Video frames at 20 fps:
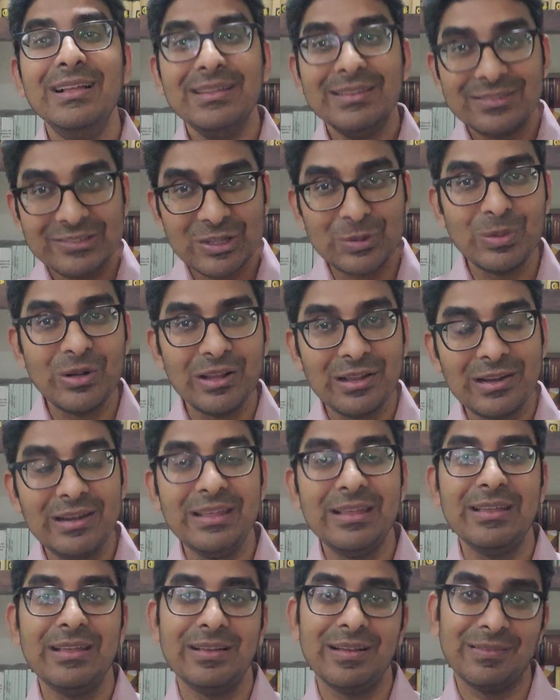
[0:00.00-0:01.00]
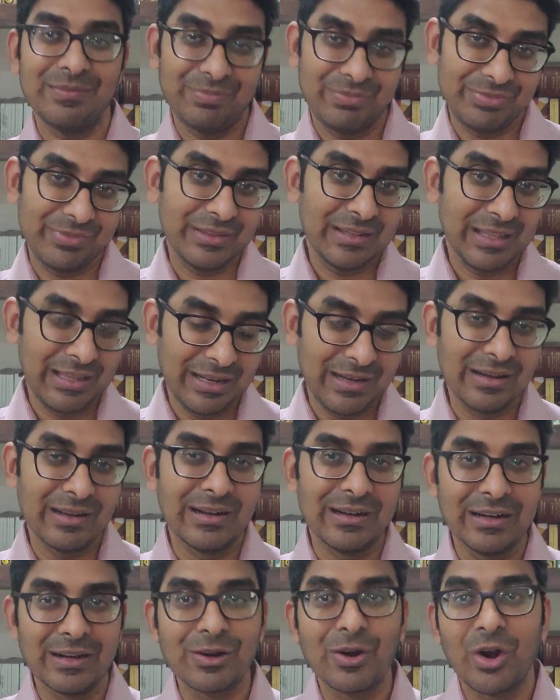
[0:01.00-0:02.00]
Similarly, in
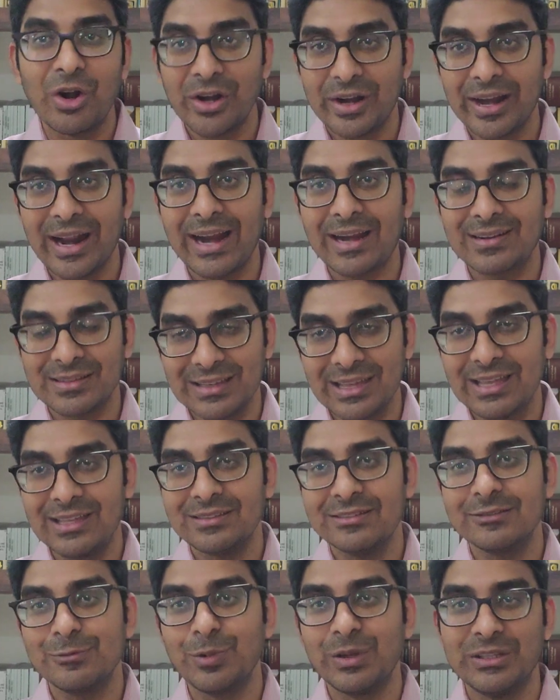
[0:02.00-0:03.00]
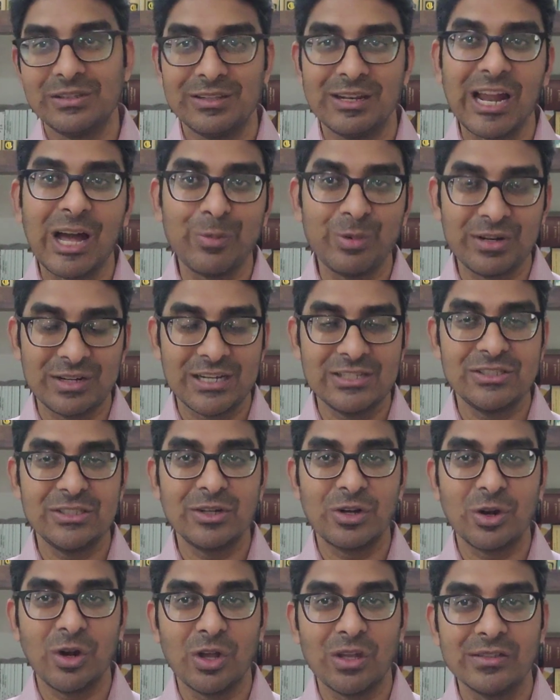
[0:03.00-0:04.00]
a contract case where there's an
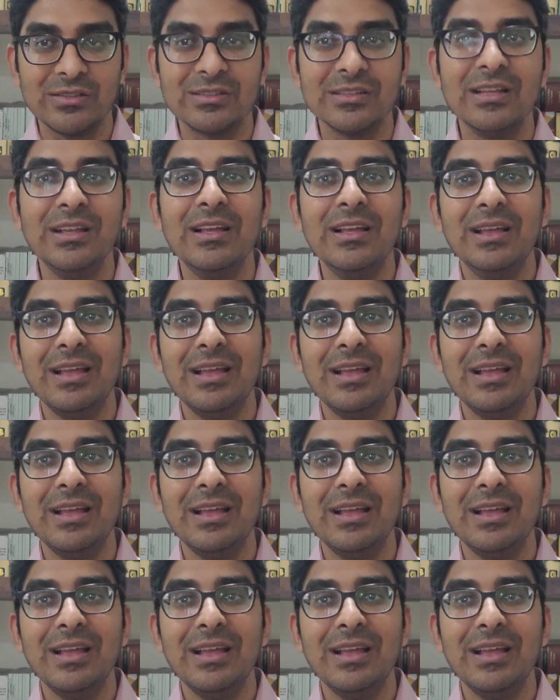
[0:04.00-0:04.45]
arbitration clause